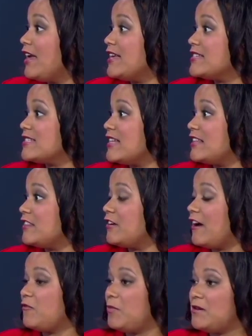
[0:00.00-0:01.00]
is that
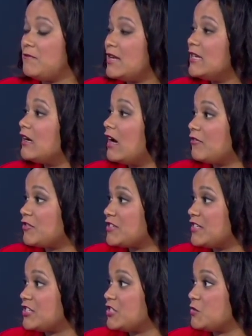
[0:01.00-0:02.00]
there have been many
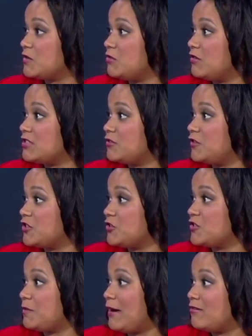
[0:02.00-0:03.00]
conversations with U S
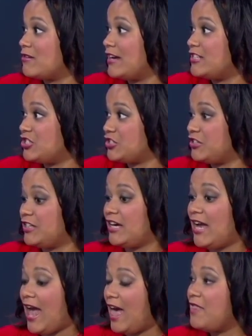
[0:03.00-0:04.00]
officials about
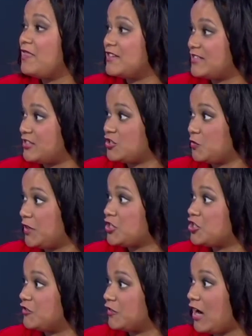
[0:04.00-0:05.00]
Nigeria and this
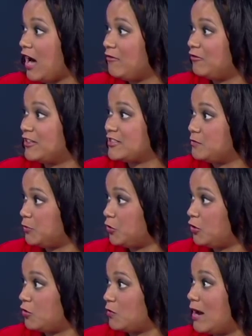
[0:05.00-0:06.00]
situation of conflict in
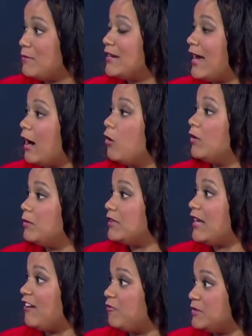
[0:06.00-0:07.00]
Boko Haram and how
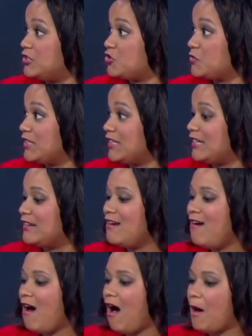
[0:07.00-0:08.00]
women have been treated.
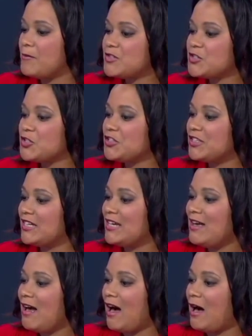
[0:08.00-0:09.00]
Um, certainly,
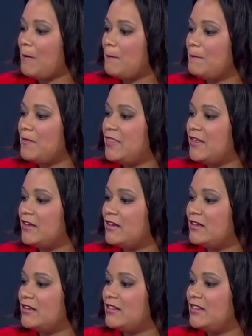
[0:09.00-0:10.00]
um,
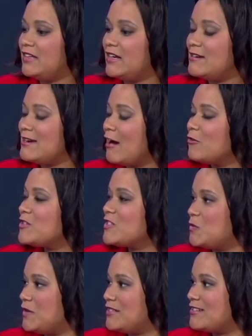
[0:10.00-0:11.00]
the, the
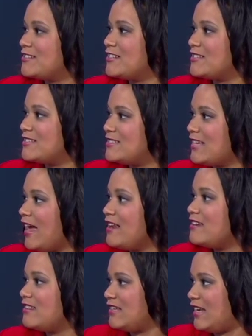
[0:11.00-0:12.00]
announcement to
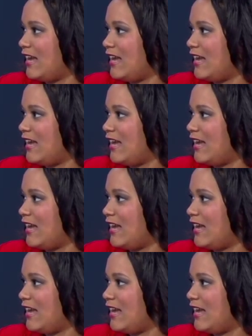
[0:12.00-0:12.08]
send the